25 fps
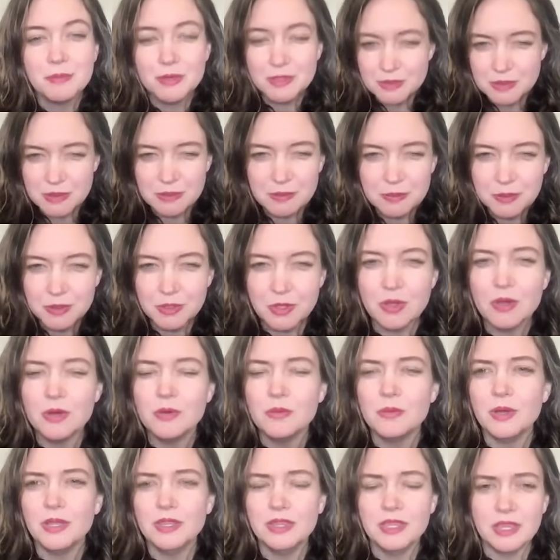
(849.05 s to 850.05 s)
Most people
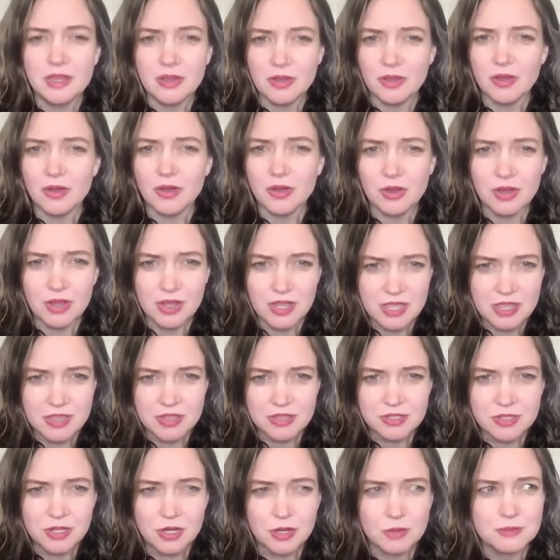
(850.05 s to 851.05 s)
know what they are
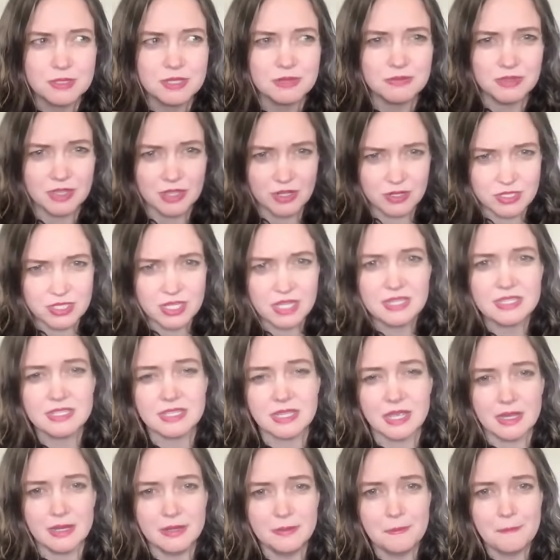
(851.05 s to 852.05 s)
in terms of their sun
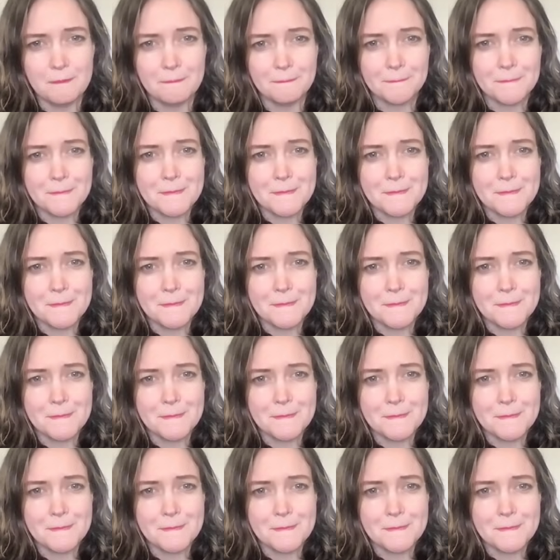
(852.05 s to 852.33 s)
sign,